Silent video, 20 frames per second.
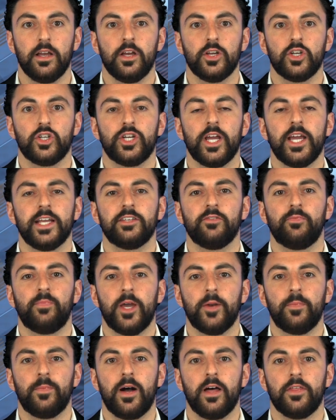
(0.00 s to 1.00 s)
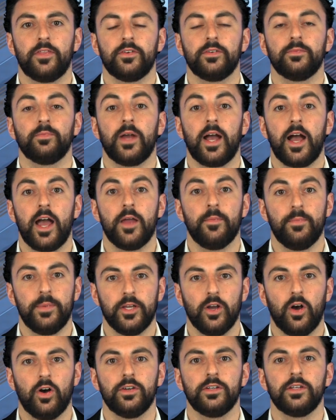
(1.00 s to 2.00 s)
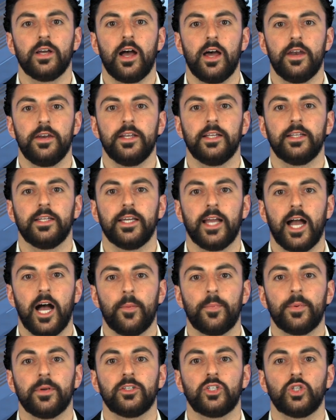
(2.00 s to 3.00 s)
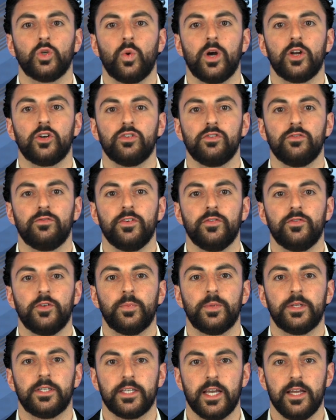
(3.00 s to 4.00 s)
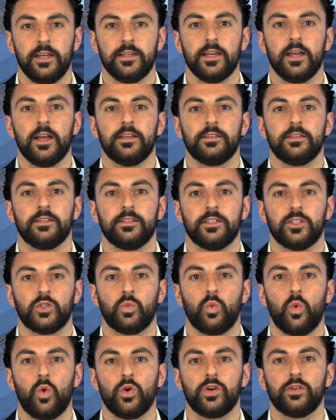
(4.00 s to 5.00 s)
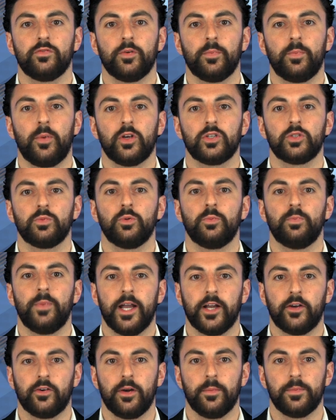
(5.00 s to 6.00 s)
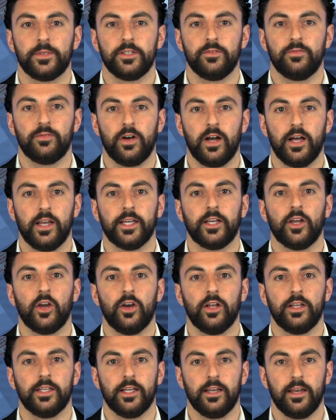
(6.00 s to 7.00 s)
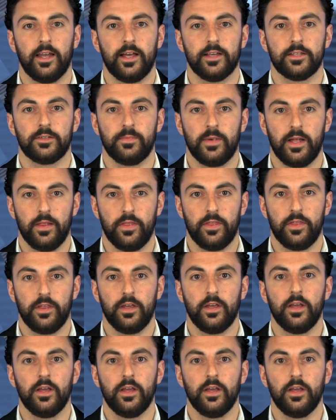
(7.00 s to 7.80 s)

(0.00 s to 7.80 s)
Shares of Bed Bath & Beyond are nearly up 250% since its warrant of a possible bankruptcy filing earlier last month.